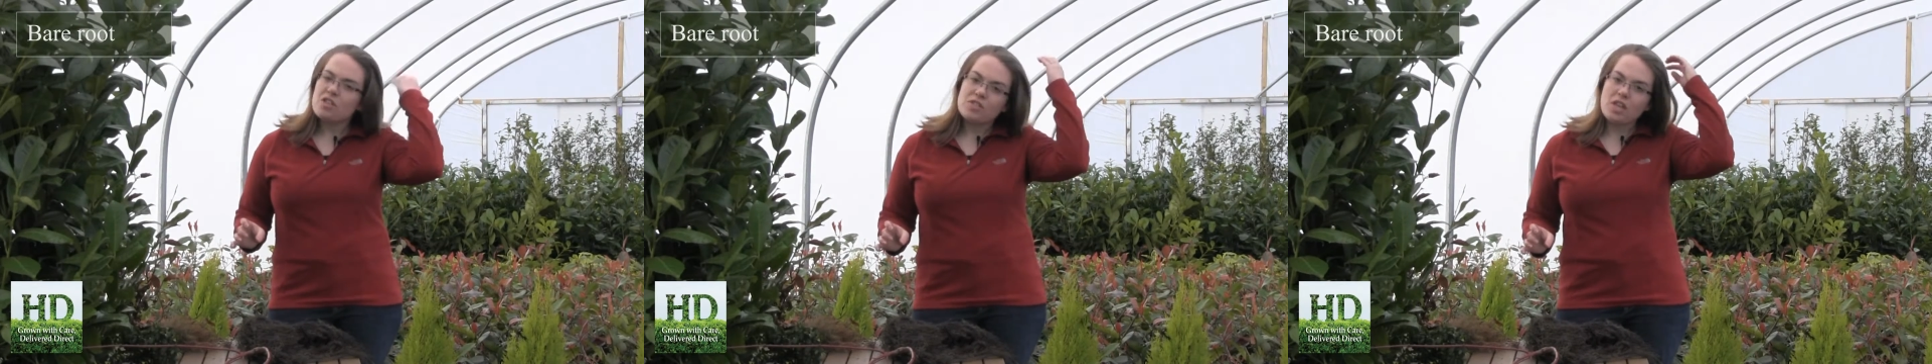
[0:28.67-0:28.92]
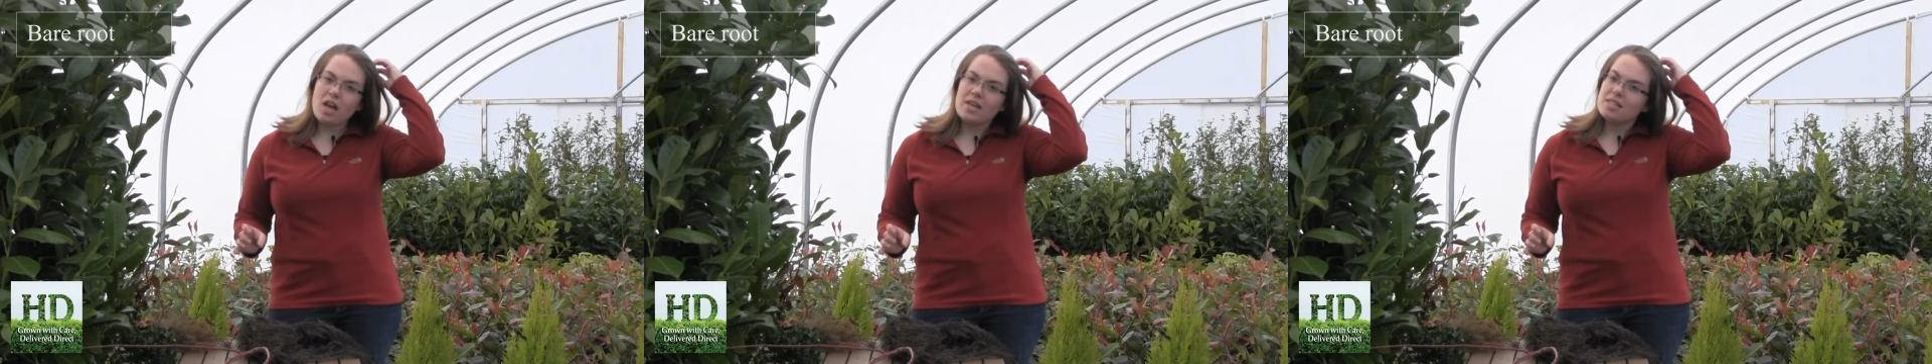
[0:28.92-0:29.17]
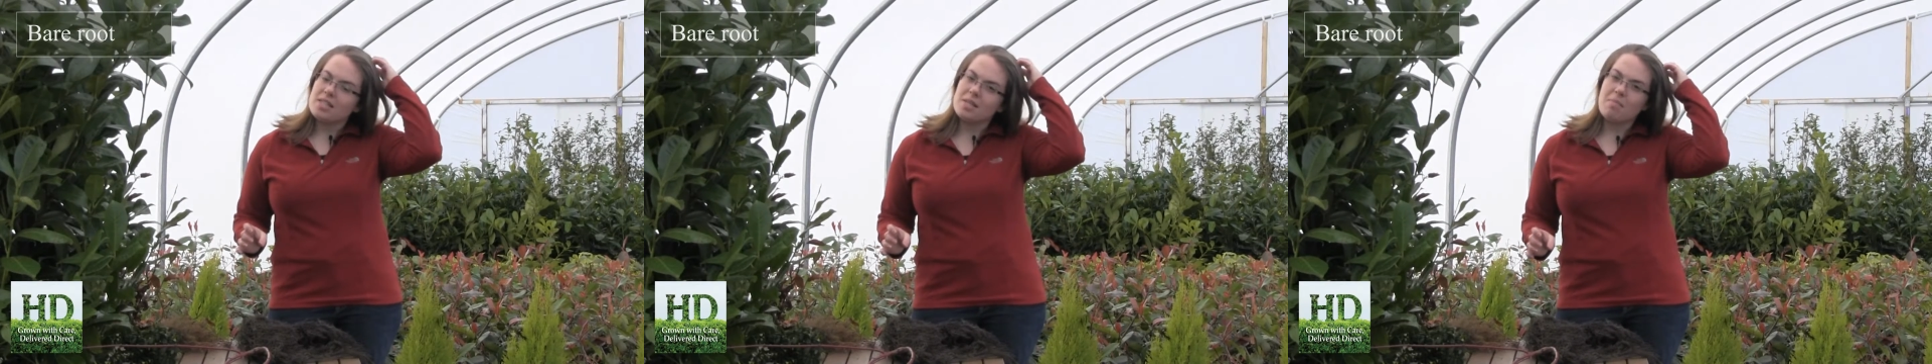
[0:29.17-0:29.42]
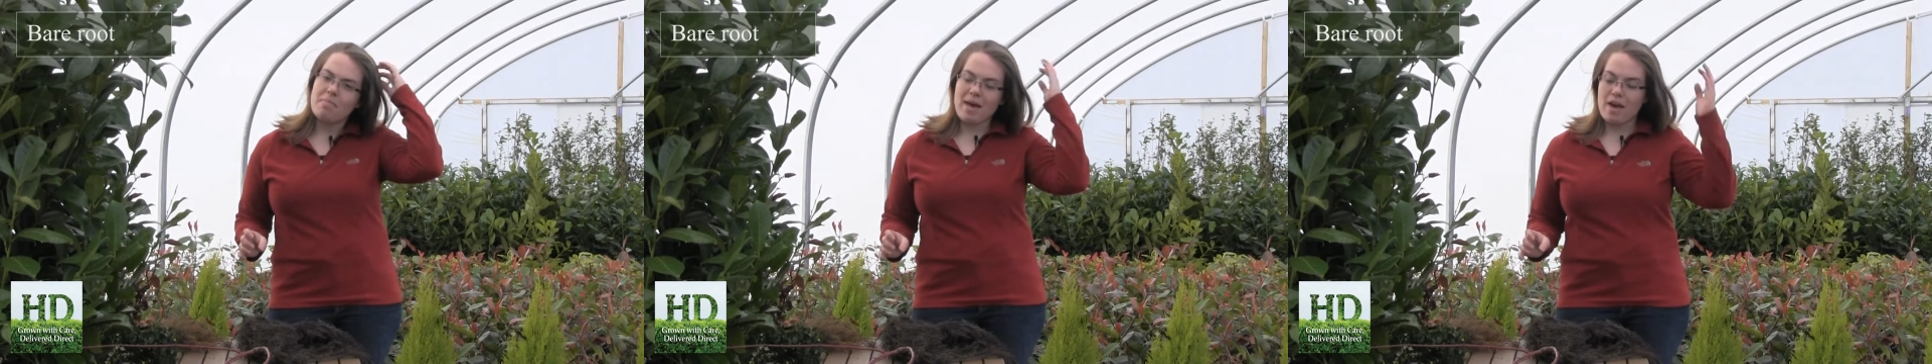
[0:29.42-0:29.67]
of sizes
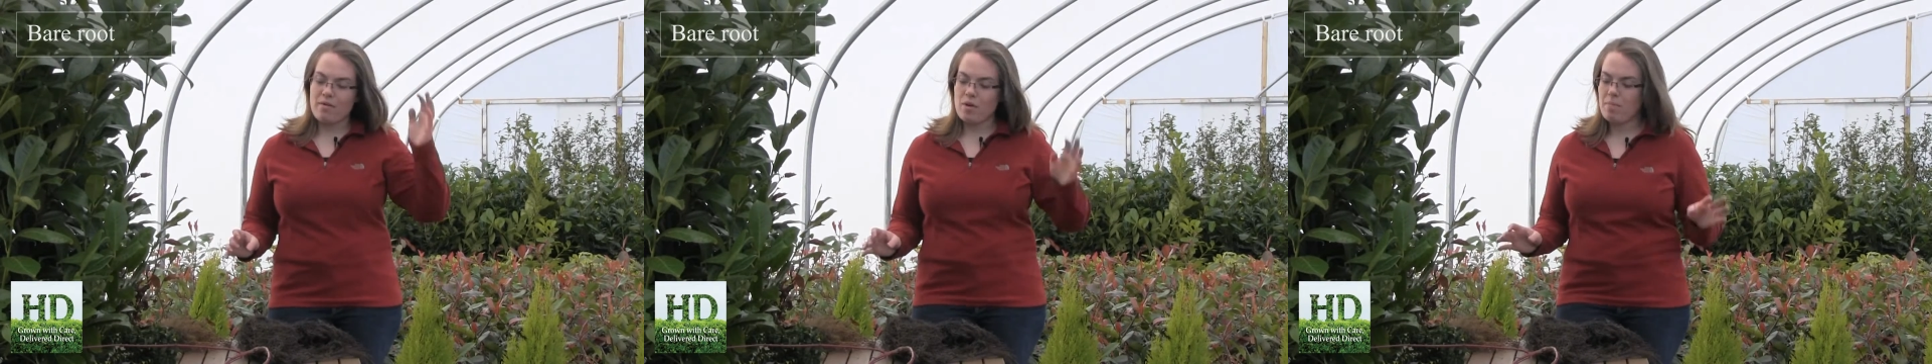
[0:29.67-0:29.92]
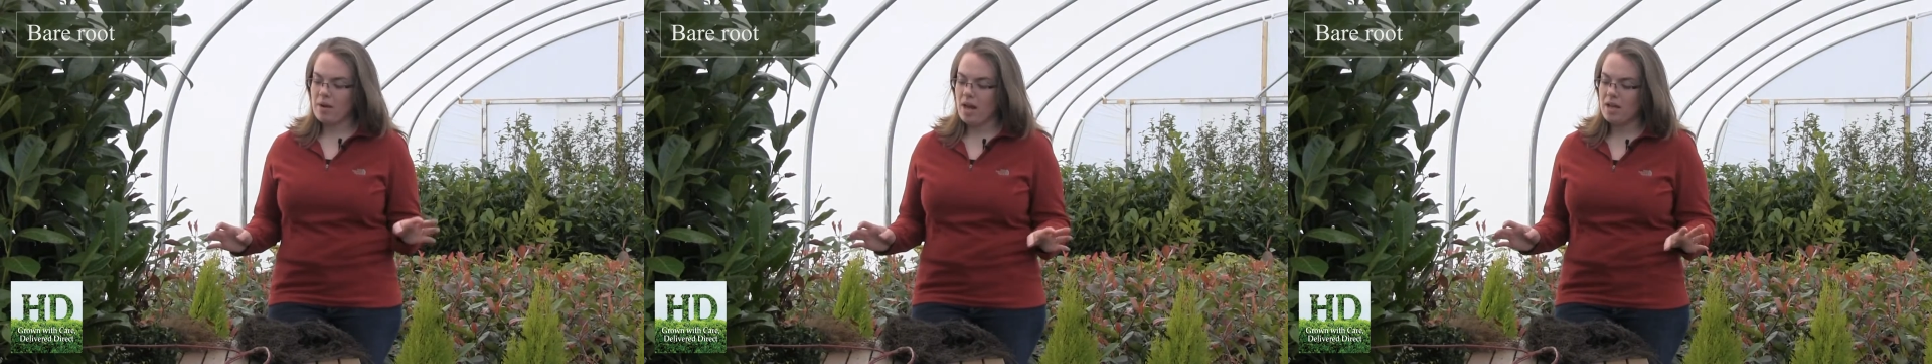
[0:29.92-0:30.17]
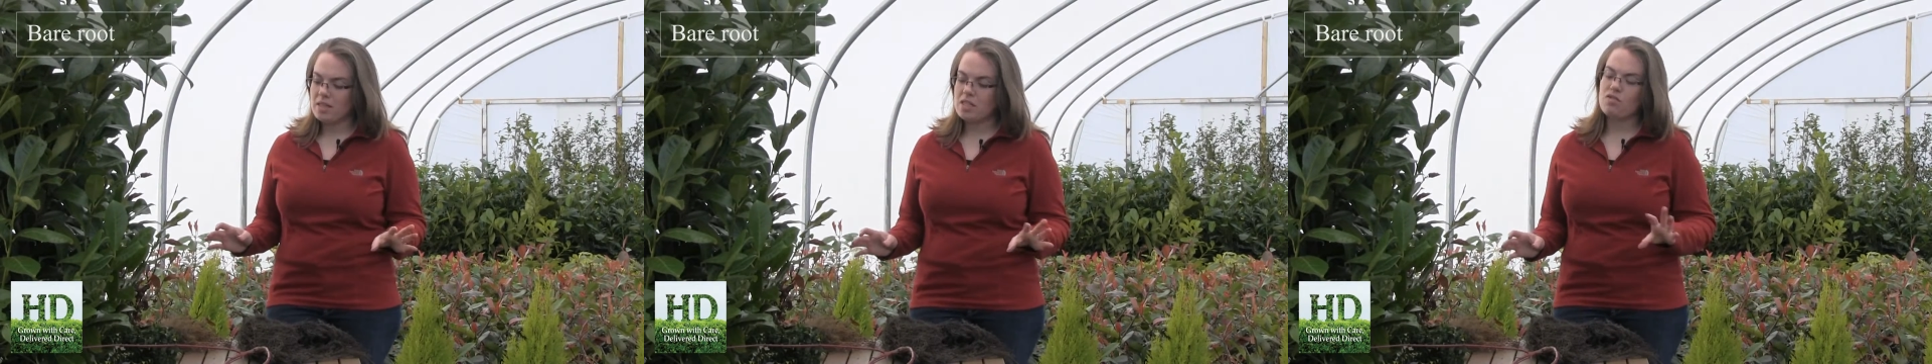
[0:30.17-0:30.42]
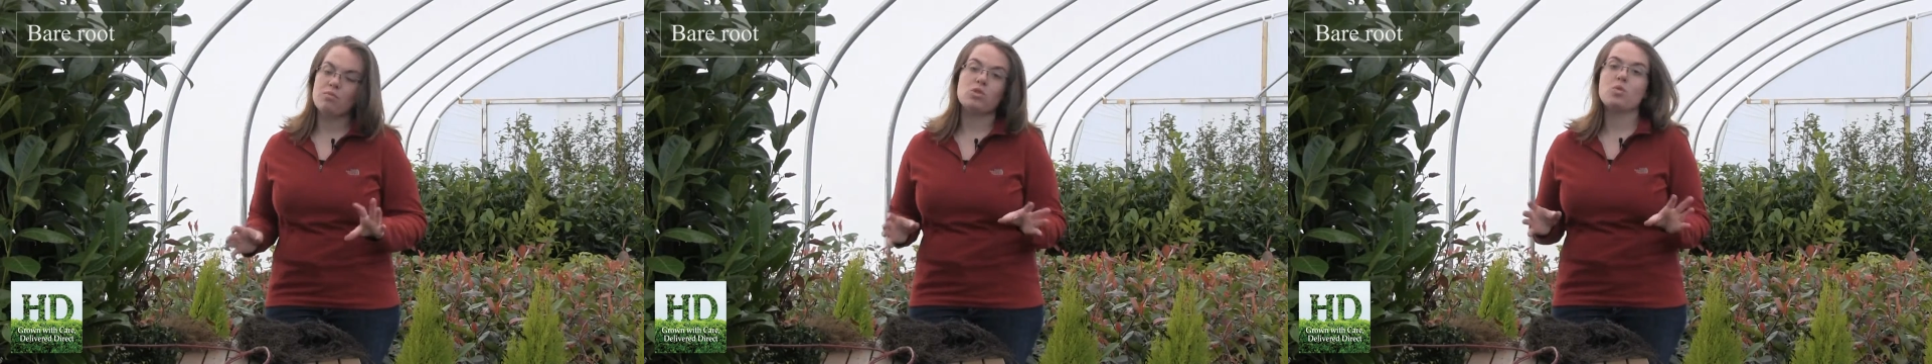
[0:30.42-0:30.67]
in bare root plants from